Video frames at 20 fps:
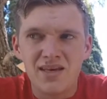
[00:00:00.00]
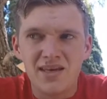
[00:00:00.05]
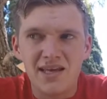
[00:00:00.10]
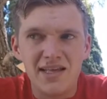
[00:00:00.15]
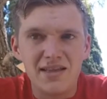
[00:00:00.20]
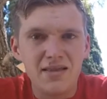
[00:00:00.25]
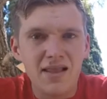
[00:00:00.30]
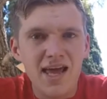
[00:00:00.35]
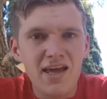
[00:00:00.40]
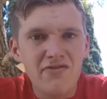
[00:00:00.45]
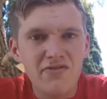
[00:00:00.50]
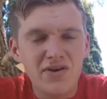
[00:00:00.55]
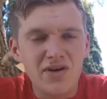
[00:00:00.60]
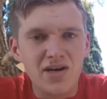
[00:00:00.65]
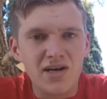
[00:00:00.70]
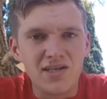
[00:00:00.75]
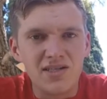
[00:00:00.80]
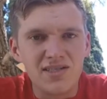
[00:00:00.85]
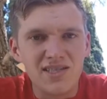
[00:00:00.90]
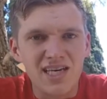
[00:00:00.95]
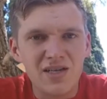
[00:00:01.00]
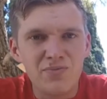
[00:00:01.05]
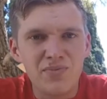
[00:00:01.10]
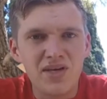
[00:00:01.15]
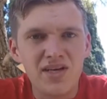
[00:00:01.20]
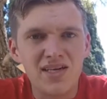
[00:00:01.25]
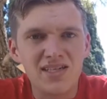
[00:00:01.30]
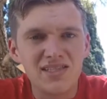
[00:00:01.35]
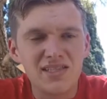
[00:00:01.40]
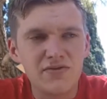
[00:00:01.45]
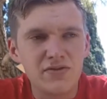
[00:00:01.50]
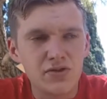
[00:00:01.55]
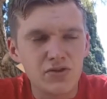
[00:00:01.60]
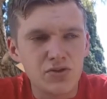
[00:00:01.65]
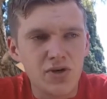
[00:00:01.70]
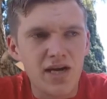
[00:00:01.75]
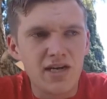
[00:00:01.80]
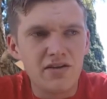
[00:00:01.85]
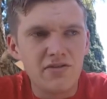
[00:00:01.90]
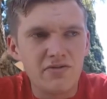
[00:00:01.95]
in life content, because if you're
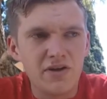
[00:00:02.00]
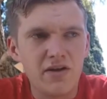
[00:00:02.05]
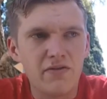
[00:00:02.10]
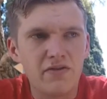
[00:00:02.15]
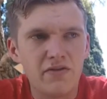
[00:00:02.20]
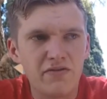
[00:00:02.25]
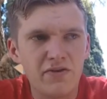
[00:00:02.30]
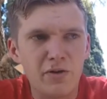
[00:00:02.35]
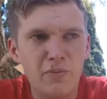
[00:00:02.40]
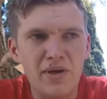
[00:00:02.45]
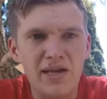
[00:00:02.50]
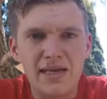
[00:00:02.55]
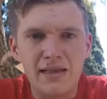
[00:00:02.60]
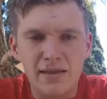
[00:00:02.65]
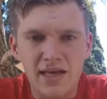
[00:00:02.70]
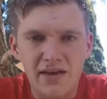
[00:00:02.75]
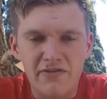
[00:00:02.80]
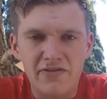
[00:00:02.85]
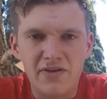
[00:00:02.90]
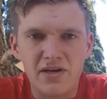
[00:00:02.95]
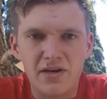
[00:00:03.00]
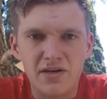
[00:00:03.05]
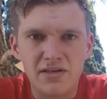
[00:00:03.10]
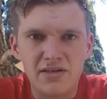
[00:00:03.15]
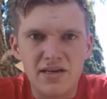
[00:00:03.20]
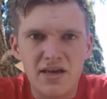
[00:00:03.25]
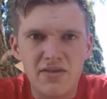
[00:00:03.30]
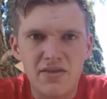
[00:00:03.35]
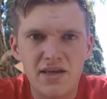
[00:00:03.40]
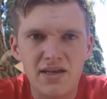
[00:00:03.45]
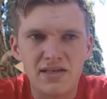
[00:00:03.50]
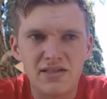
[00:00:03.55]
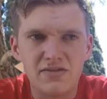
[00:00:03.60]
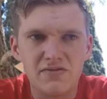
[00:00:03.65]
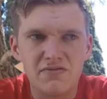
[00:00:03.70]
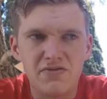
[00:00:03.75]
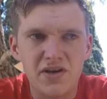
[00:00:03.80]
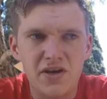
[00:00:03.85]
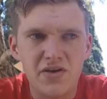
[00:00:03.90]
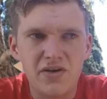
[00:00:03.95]
trying to find fulfillment in life content that is
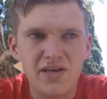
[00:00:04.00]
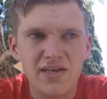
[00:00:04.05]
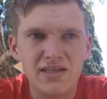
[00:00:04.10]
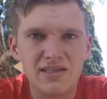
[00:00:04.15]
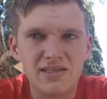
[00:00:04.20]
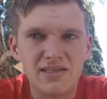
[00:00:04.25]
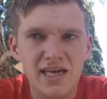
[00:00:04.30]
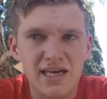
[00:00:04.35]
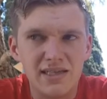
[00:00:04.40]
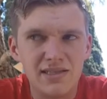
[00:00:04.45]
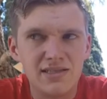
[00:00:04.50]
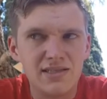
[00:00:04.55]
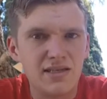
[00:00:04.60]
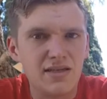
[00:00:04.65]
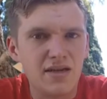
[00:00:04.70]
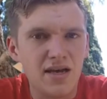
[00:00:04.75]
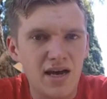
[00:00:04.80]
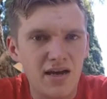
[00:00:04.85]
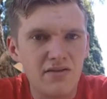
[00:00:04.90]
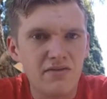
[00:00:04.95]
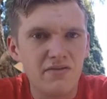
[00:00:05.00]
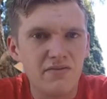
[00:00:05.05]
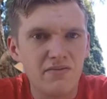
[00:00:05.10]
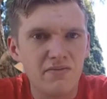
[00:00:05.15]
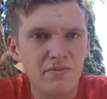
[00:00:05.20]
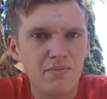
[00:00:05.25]
very intense and not